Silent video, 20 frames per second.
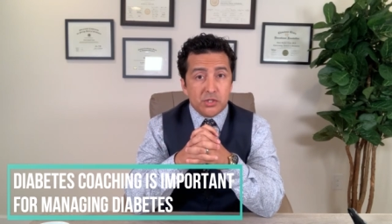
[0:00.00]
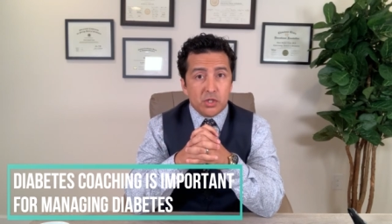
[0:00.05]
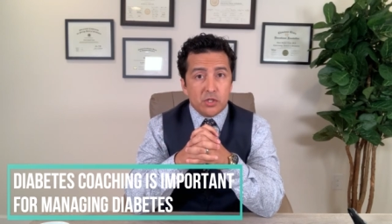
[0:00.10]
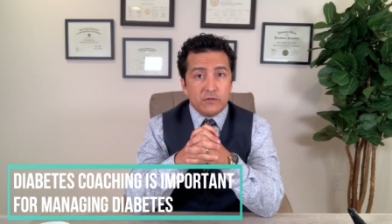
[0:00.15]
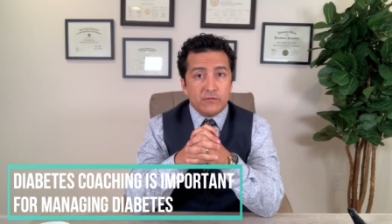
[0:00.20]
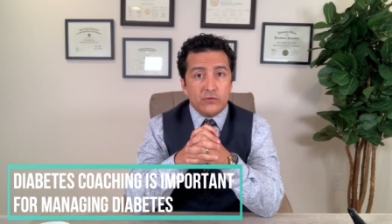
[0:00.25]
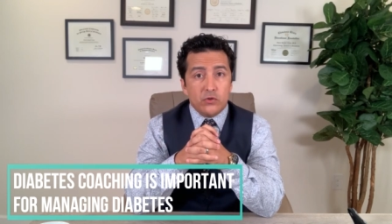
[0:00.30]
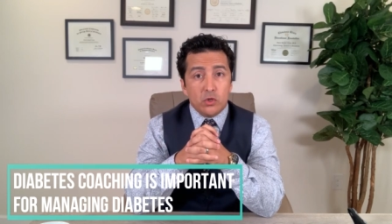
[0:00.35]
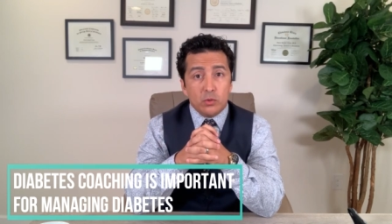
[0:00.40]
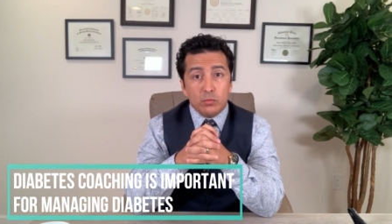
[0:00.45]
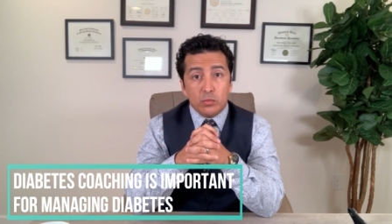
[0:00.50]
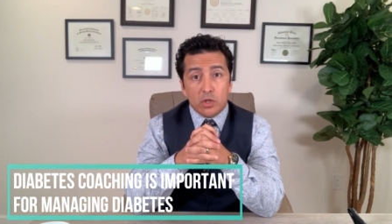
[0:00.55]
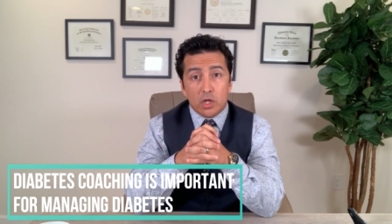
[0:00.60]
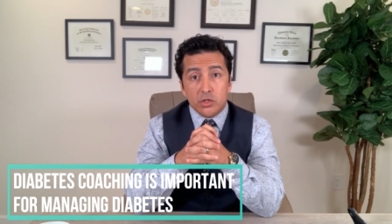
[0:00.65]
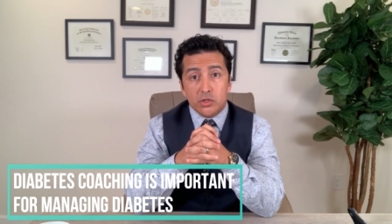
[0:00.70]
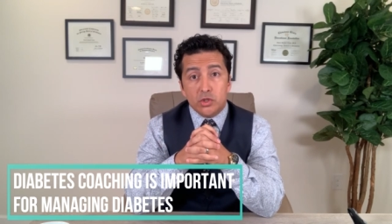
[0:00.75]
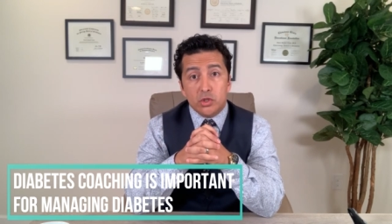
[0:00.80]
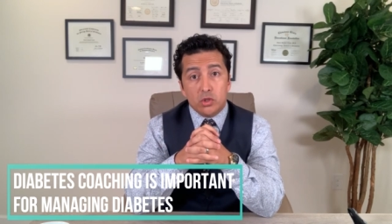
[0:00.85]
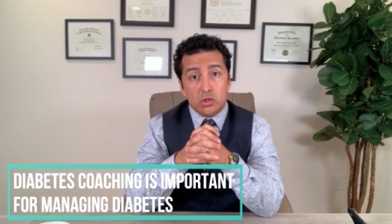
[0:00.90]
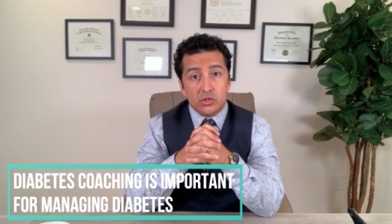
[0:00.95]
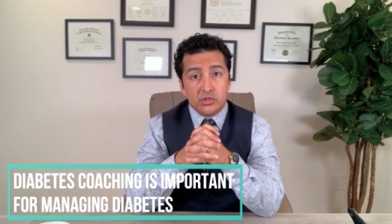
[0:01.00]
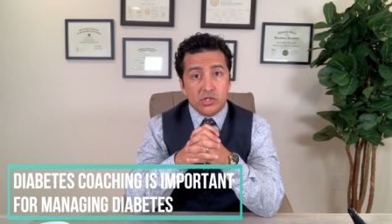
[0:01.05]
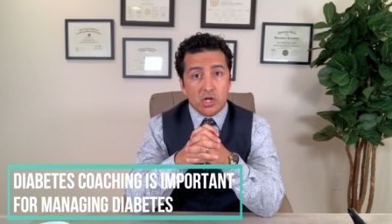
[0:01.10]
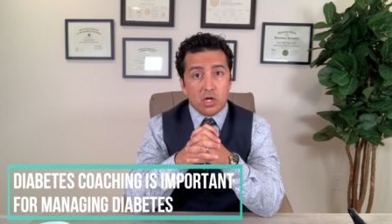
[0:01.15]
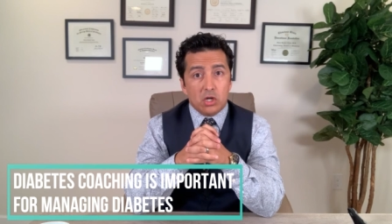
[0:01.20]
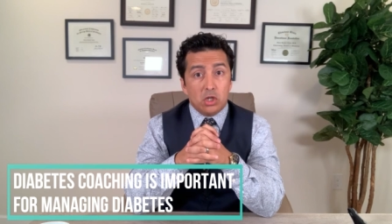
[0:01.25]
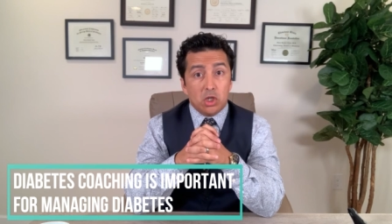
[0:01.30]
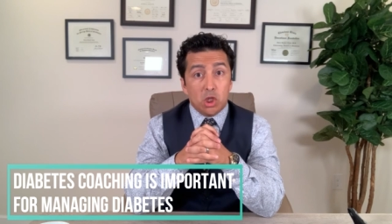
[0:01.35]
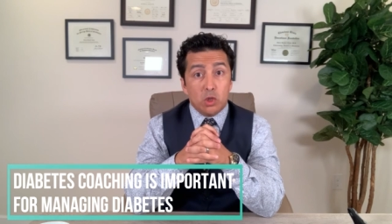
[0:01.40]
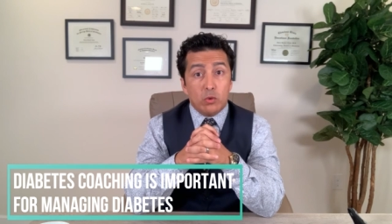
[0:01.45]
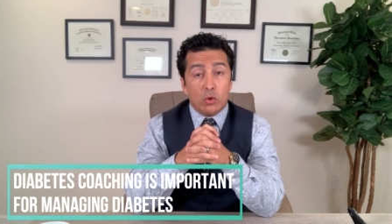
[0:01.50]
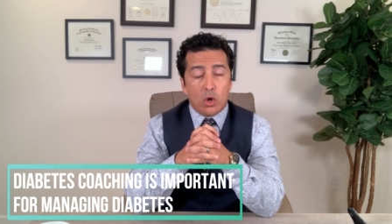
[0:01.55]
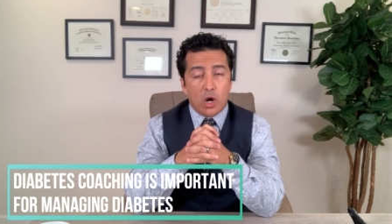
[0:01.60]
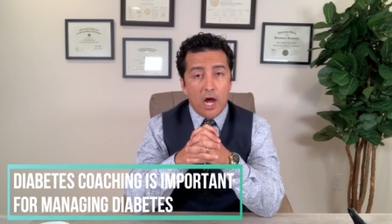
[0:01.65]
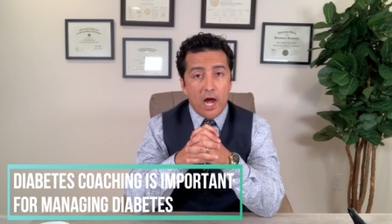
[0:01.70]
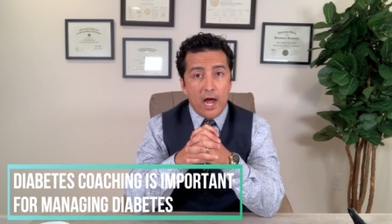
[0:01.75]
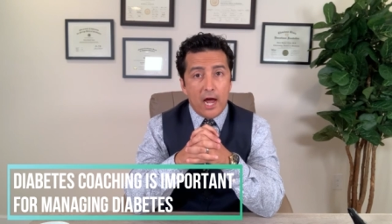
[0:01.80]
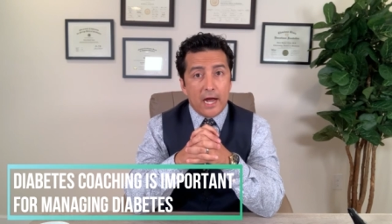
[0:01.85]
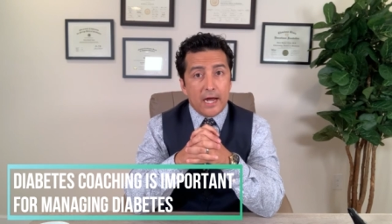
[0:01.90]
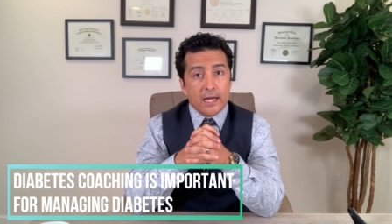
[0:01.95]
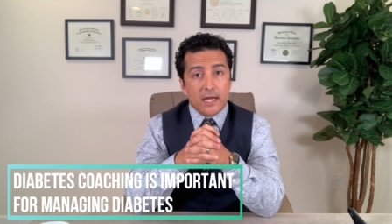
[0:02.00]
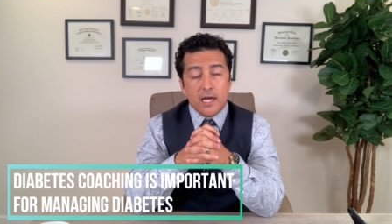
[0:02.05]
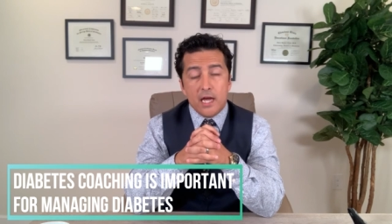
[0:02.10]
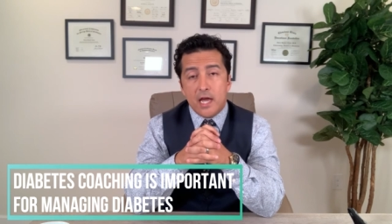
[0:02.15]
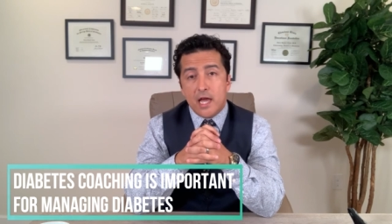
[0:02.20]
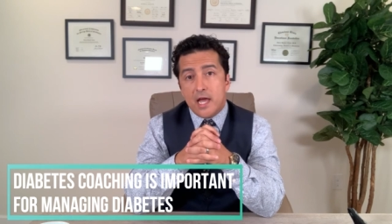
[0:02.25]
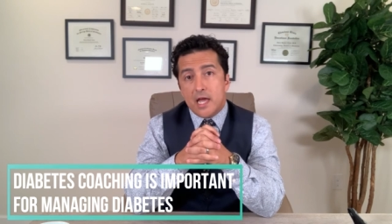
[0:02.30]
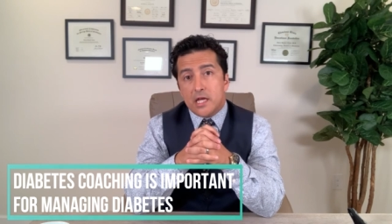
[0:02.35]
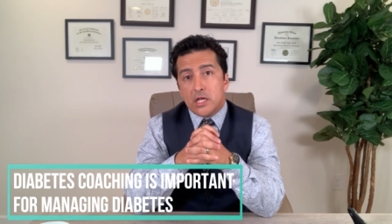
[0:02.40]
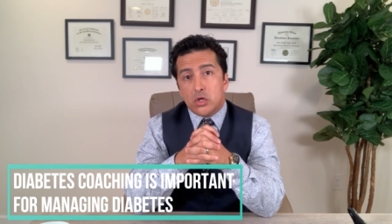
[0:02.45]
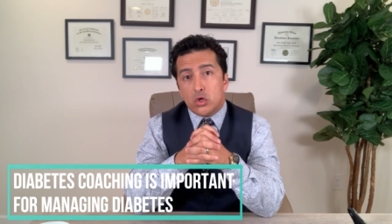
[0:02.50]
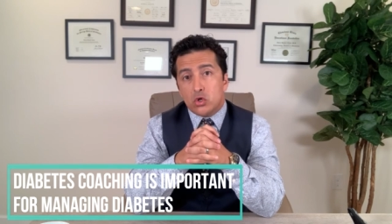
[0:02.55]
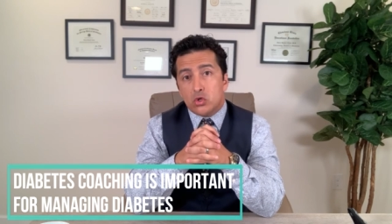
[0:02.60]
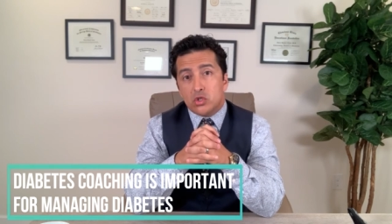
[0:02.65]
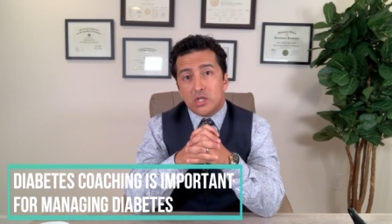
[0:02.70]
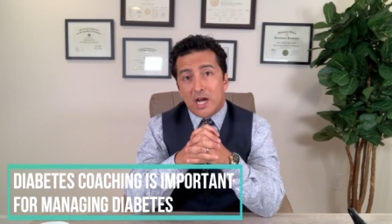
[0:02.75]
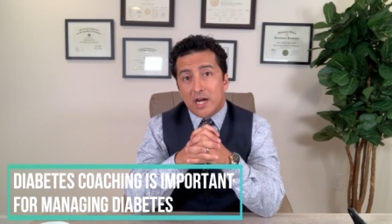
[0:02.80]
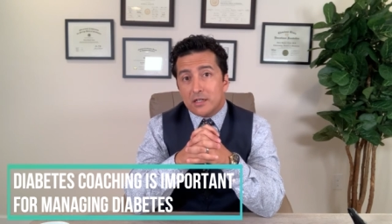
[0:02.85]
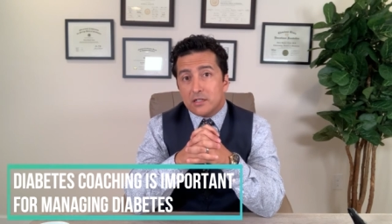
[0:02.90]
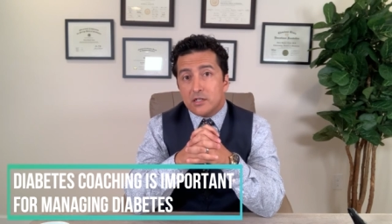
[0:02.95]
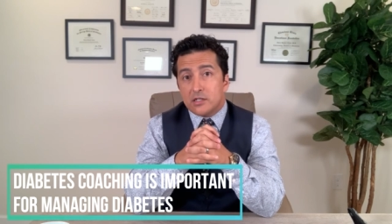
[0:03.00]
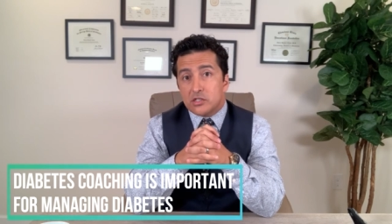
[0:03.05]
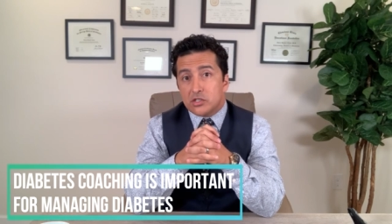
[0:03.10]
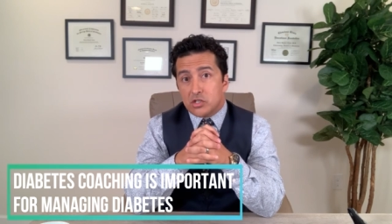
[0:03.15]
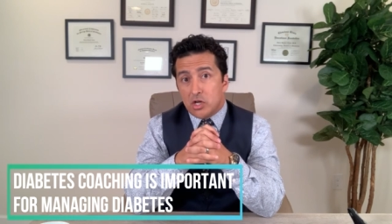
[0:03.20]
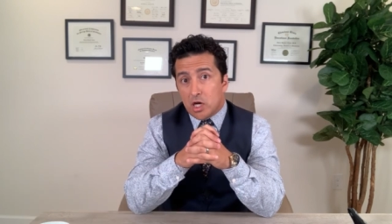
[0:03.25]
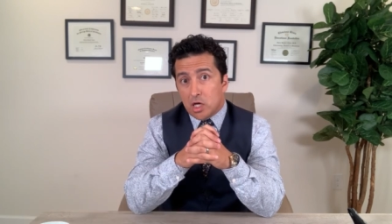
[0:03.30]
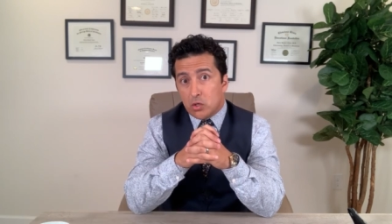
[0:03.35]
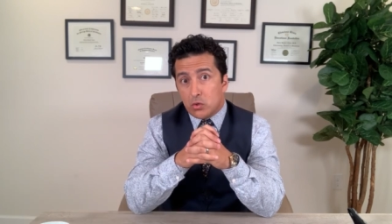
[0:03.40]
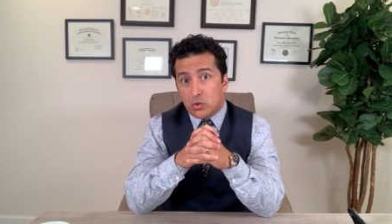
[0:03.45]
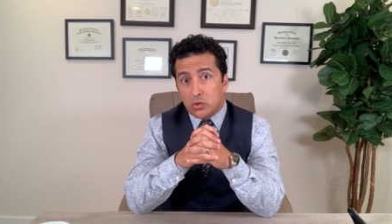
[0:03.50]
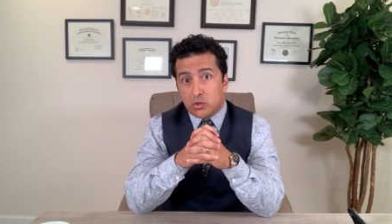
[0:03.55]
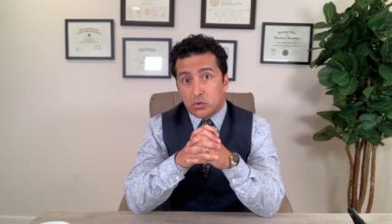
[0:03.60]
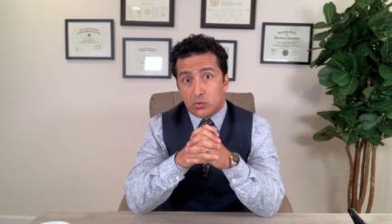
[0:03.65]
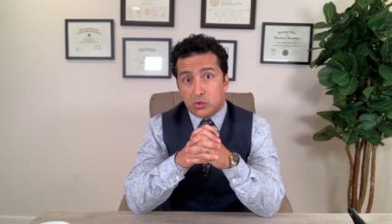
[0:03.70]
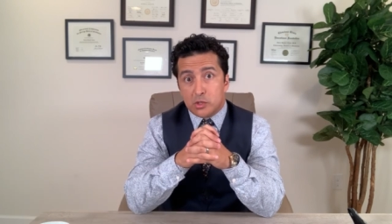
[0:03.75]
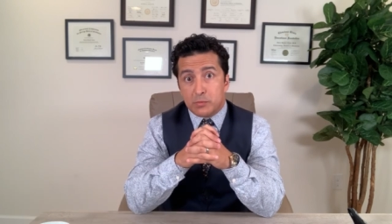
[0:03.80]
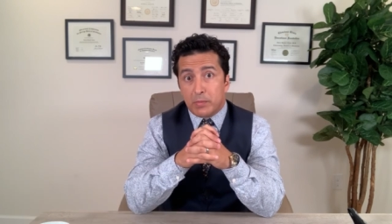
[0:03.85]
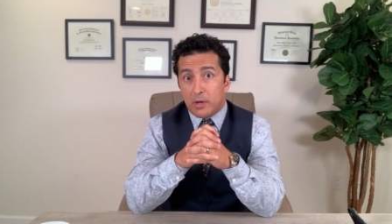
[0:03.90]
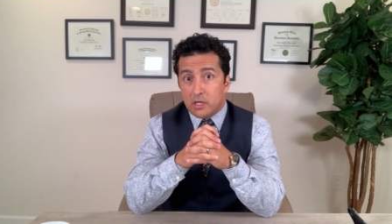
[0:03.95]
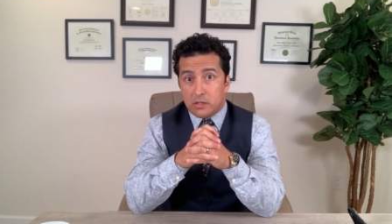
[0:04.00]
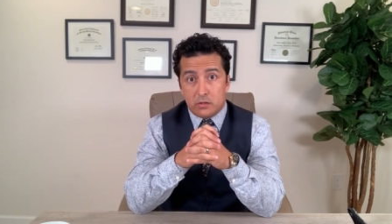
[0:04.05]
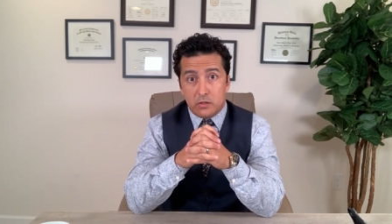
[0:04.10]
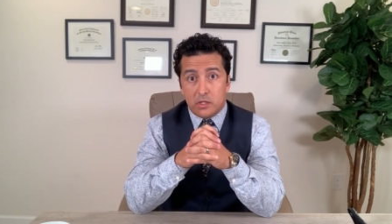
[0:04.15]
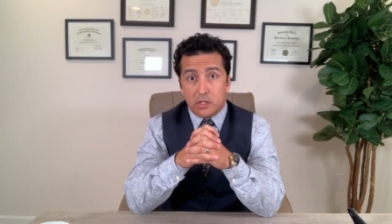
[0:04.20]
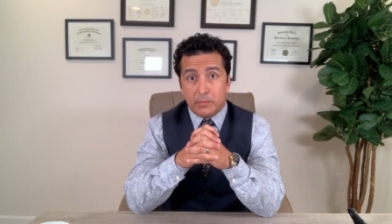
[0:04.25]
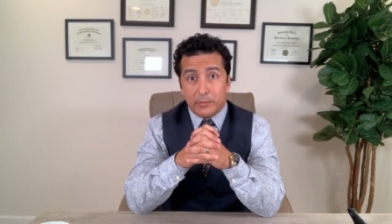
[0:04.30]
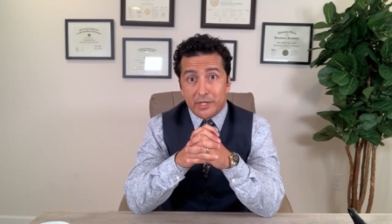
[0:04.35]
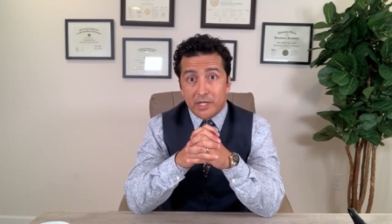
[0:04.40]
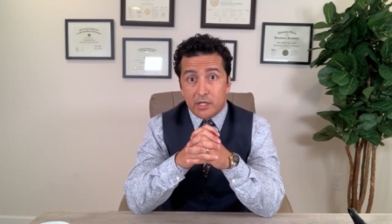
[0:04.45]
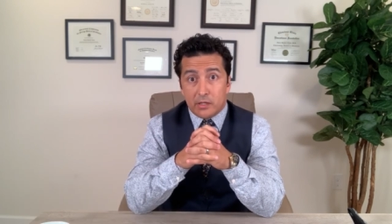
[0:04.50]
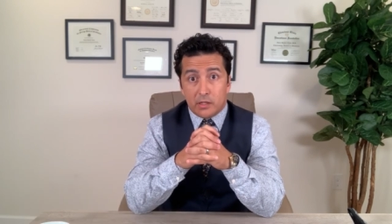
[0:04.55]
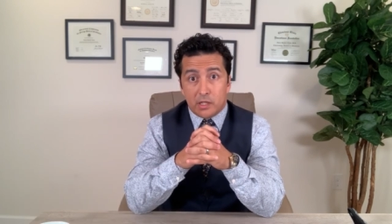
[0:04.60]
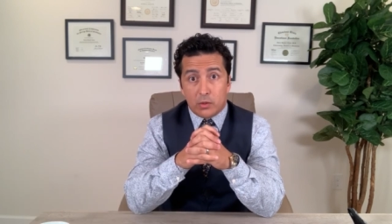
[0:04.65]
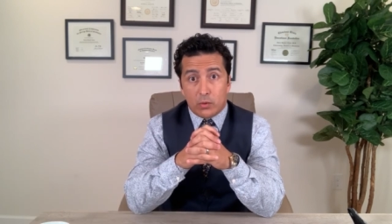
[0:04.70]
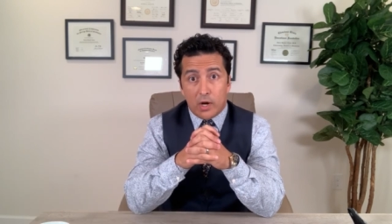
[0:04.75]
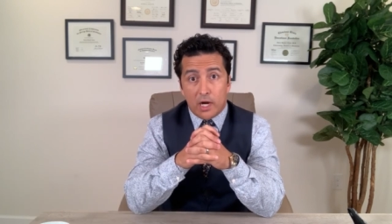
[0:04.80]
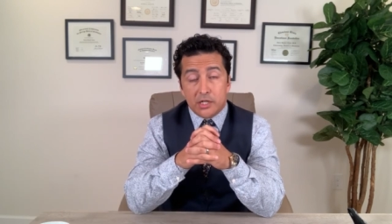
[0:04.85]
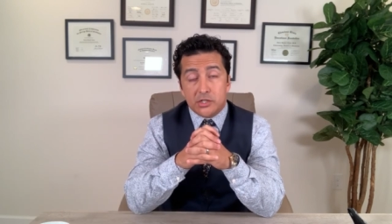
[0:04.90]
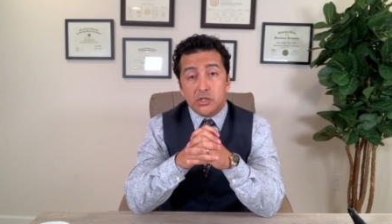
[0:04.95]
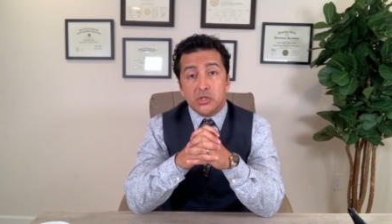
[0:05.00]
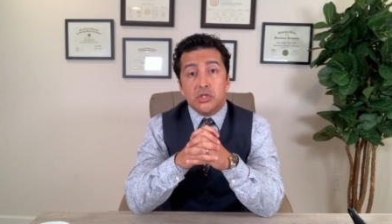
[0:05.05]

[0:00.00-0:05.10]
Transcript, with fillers: So, if your blood sugars are low or high, your doctor is not going to respond to you immediately, right?